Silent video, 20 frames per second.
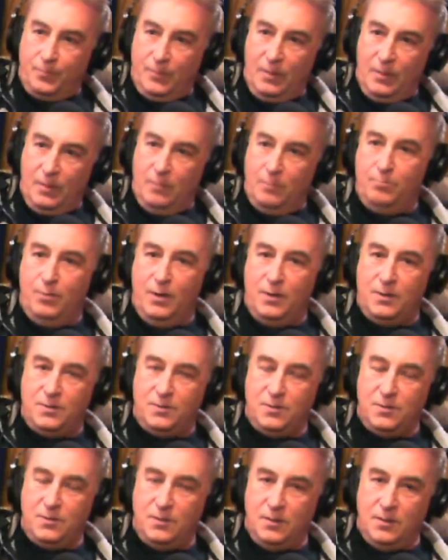But
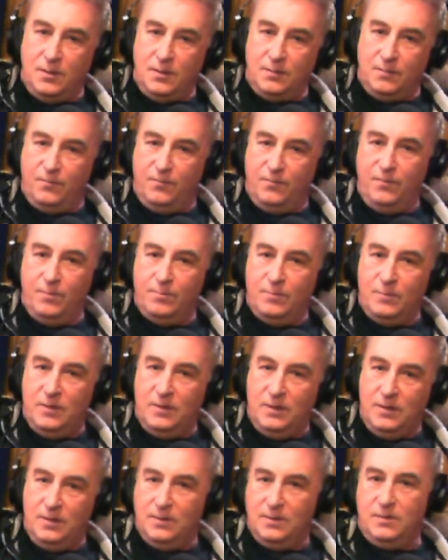uh, from
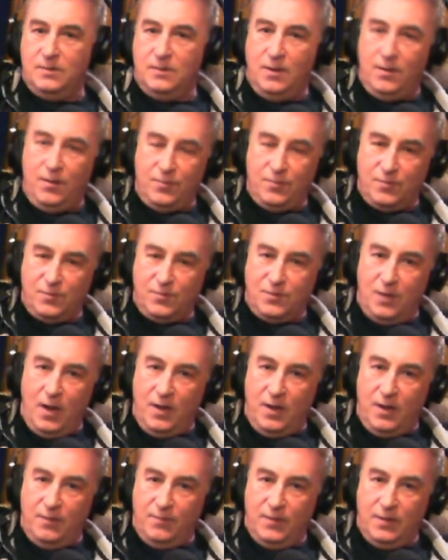the the other side
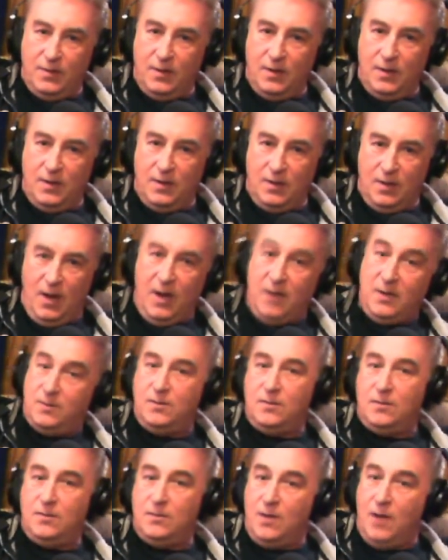of it, I, I
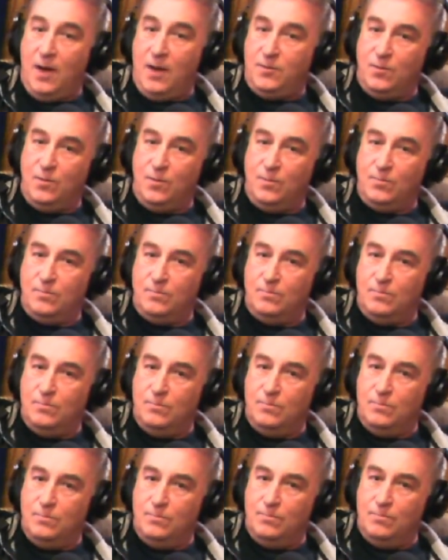I don't
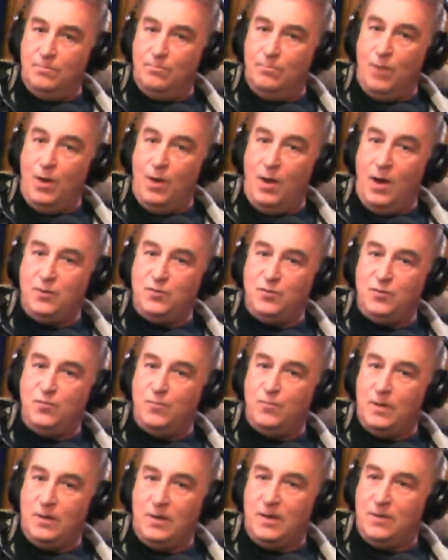mind
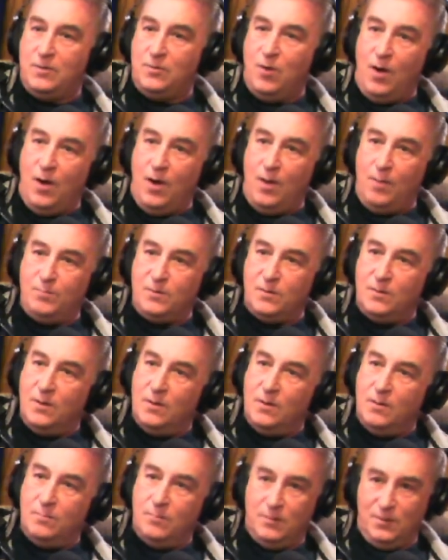twiddling knobs
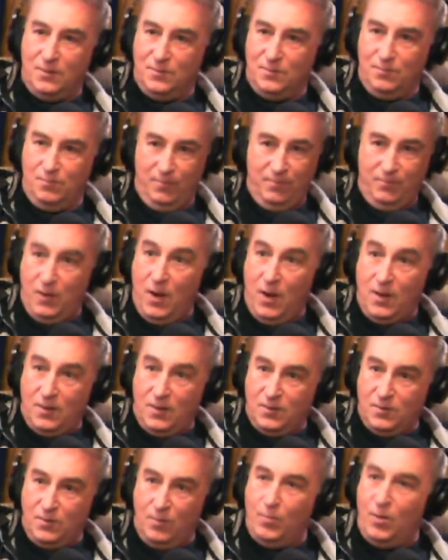because we've done it
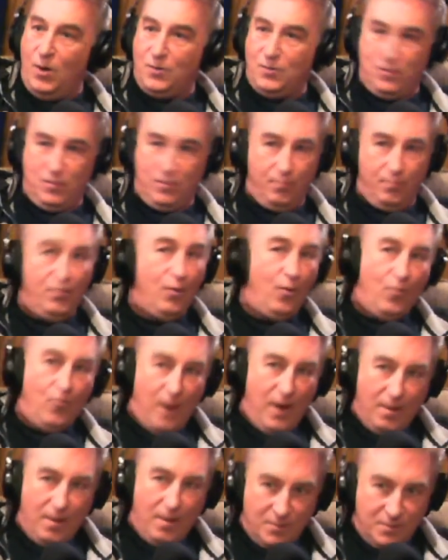so much to program
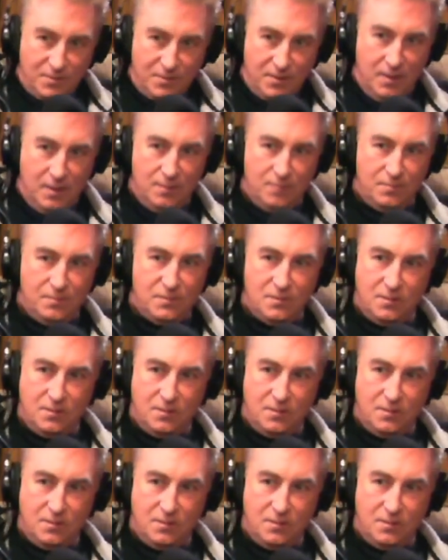mm-hmm. the synths,